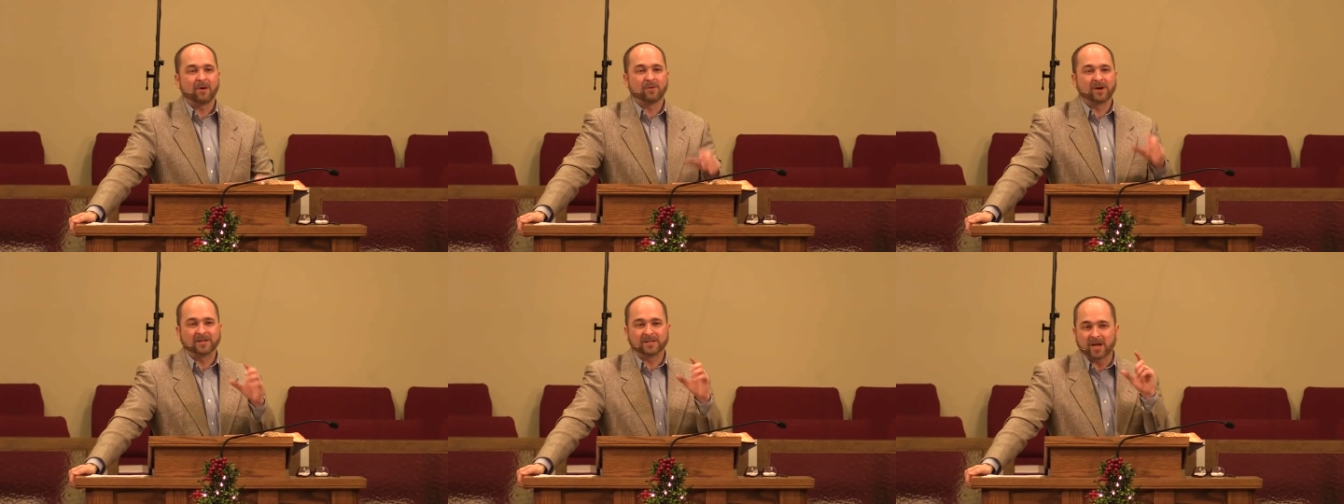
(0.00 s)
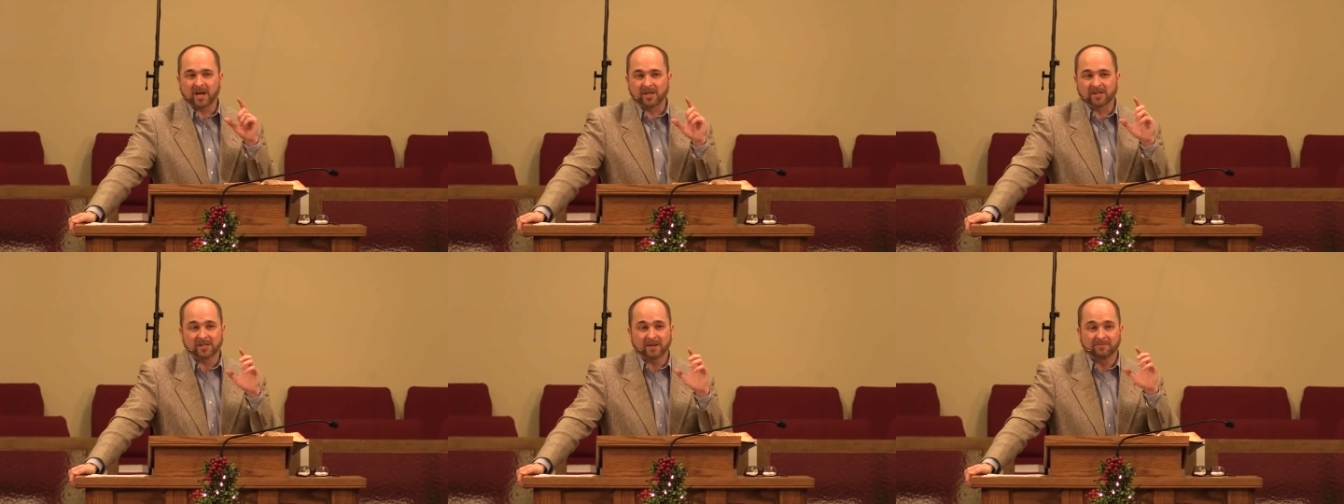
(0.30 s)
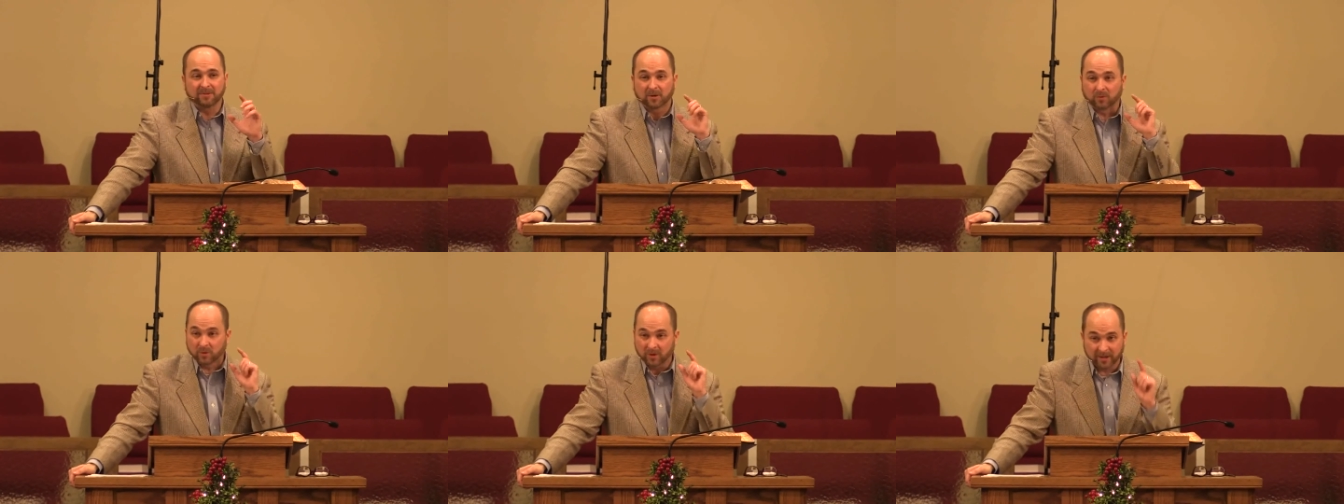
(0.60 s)
want to tell you
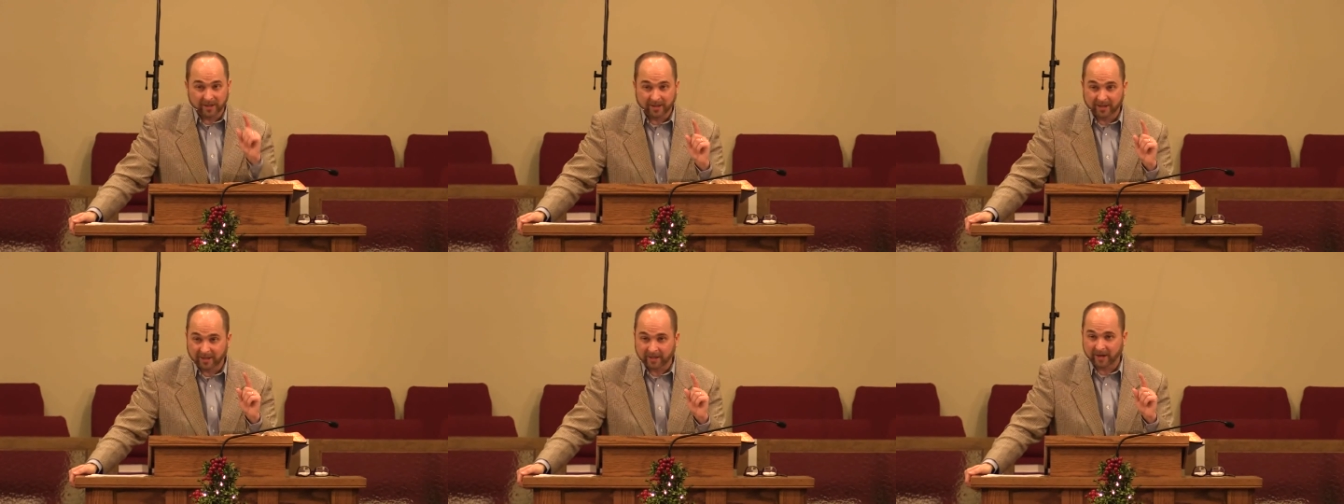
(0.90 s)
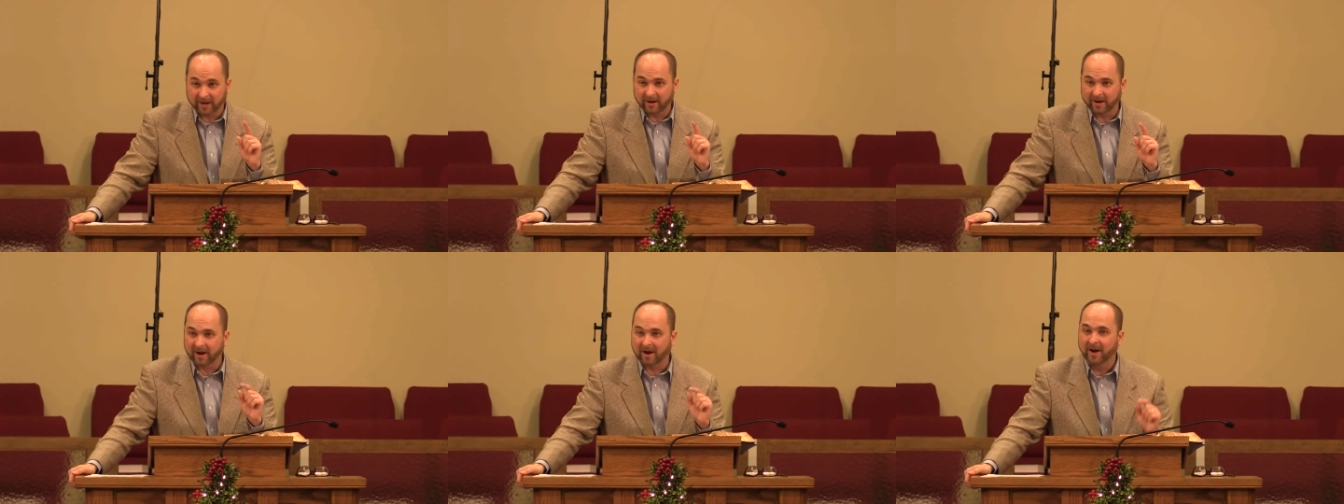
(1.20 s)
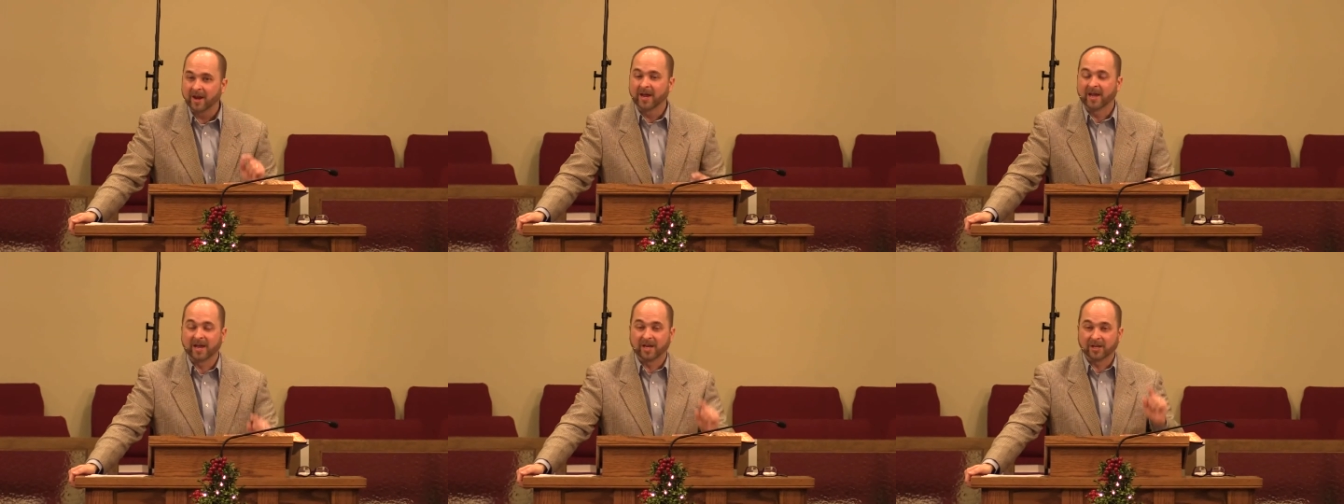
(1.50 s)
something really clear here.
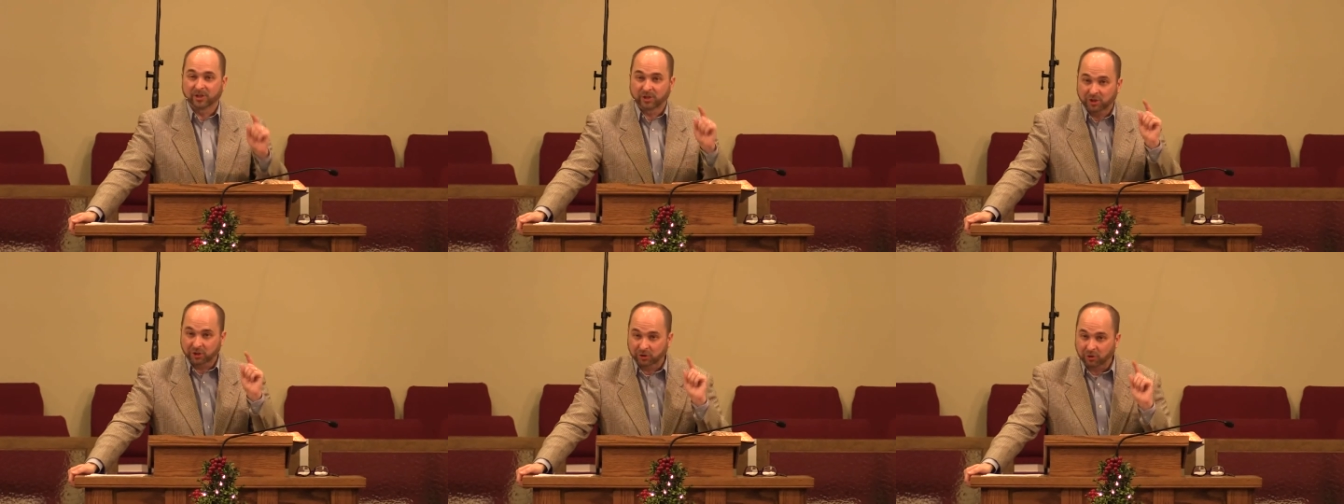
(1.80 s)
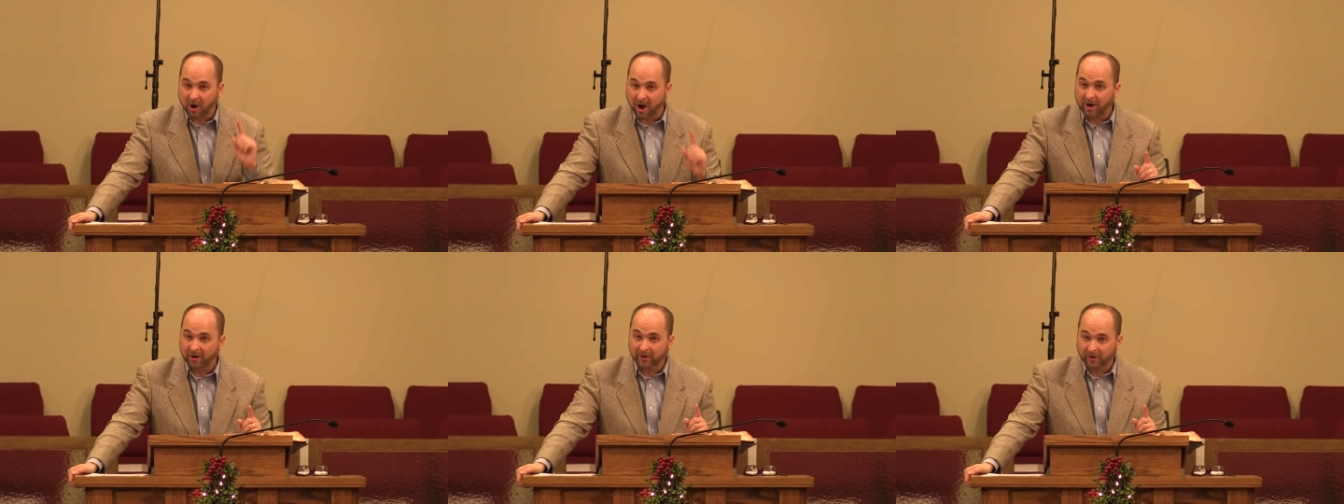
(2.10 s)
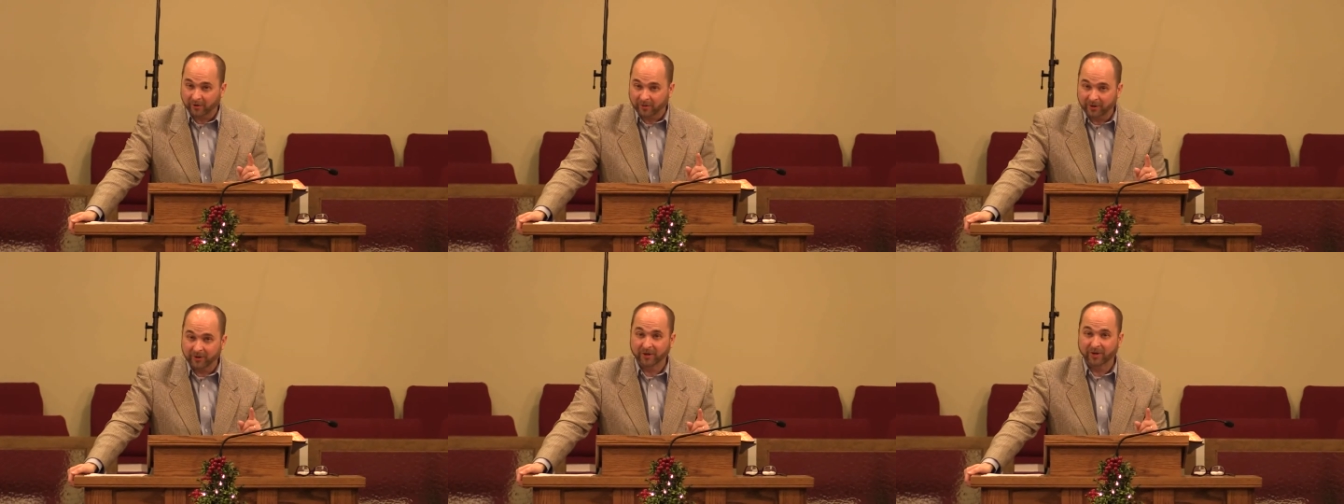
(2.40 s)
He is
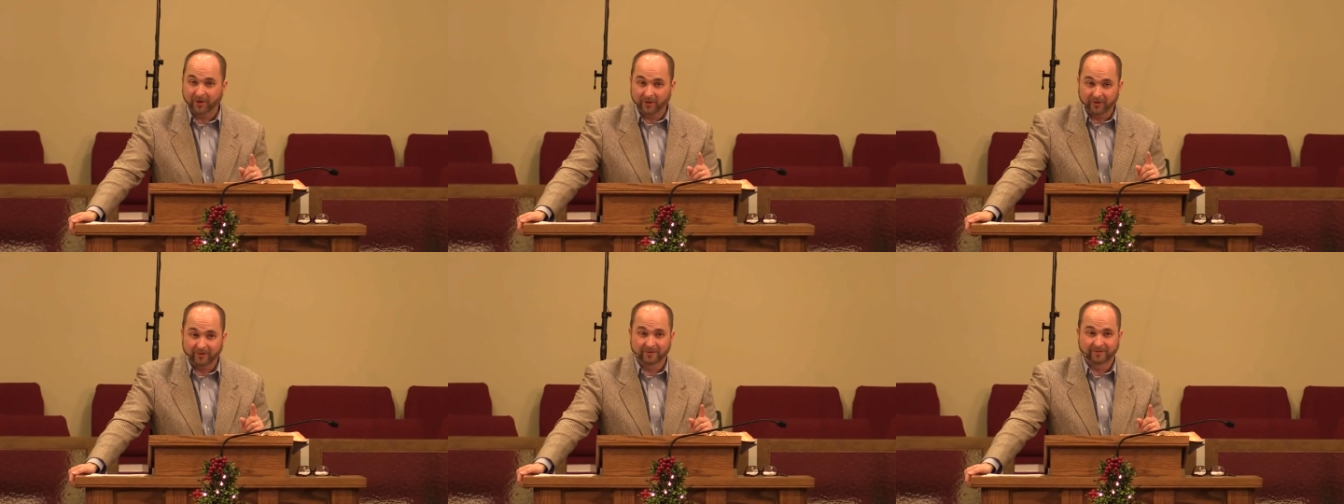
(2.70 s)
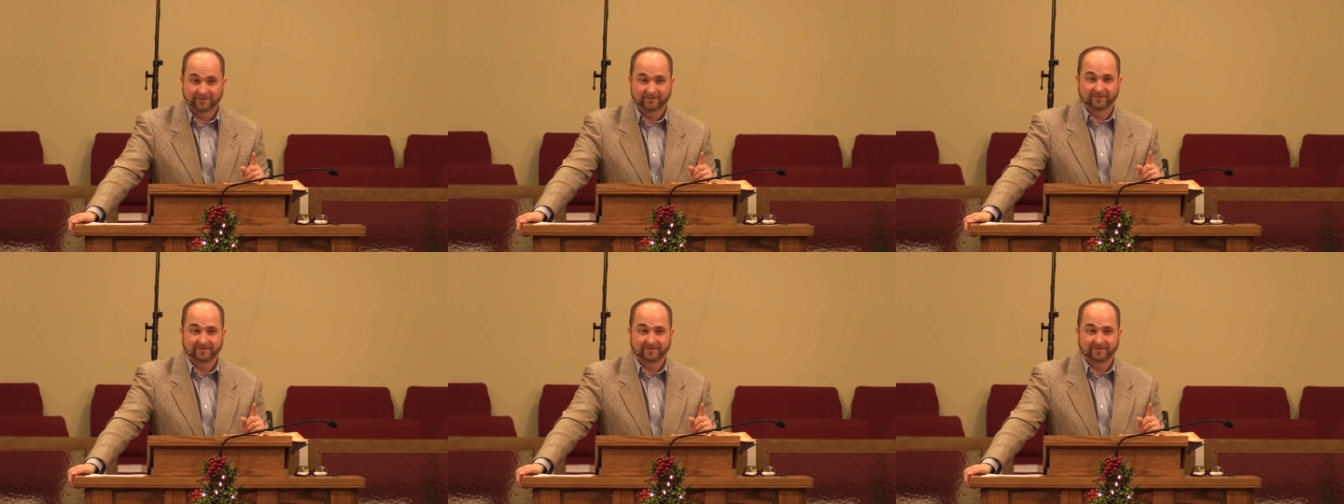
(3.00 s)
stronger than you.